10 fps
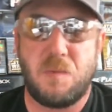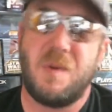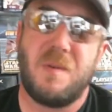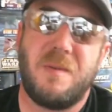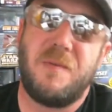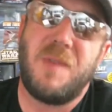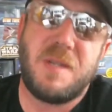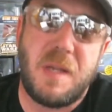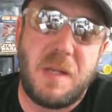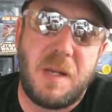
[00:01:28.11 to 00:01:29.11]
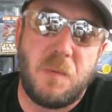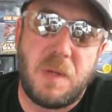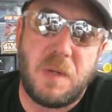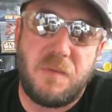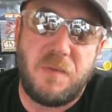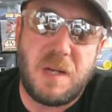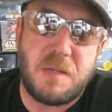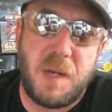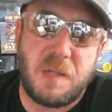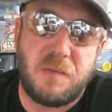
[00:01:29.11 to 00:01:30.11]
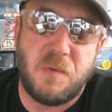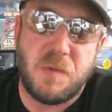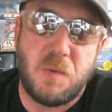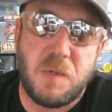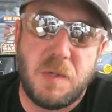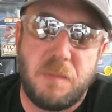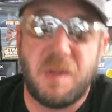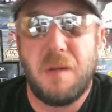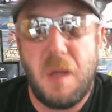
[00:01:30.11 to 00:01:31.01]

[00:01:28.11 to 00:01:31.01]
Well, the Flash, they didn't really do flashbacks for his origin, but